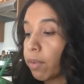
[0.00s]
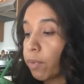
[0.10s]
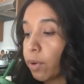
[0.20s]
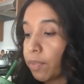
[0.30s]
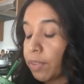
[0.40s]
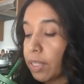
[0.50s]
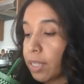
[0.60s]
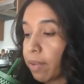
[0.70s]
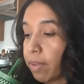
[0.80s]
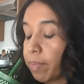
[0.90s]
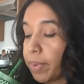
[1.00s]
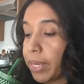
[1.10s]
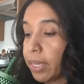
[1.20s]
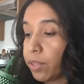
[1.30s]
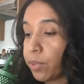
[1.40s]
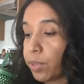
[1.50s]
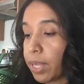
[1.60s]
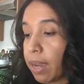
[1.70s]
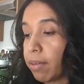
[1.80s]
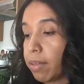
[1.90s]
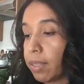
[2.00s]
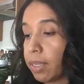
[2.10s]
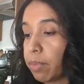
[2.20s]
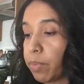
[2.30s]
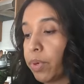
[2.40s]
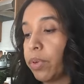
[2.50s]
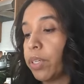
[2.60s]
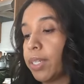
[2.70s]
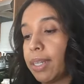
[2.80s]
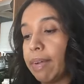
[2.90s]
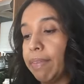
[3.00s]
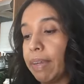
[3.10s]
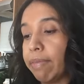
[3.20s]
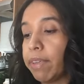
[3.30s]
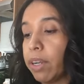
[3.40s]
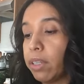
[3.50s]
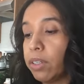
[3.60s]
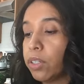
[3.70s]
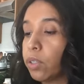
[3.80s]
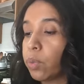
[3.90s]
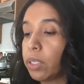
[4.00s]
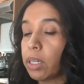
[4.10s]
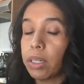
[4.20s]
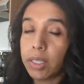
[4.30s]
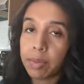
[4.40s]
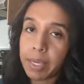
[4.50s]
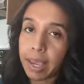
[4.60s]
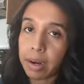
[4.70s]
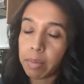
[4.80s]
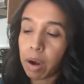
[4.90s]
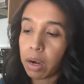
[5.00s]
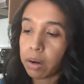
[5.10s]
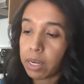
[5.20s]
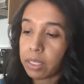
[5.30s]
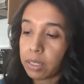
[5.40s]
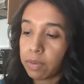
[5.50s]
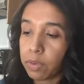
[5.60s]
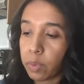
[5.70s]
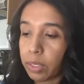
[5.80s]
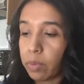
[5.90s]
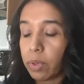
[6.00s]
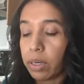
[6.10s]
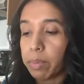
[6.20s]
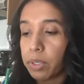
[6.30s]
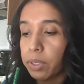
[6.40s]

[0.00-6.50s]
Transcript: 457B, $2,000, brokerage $75, which leaves me at a progress of 21%.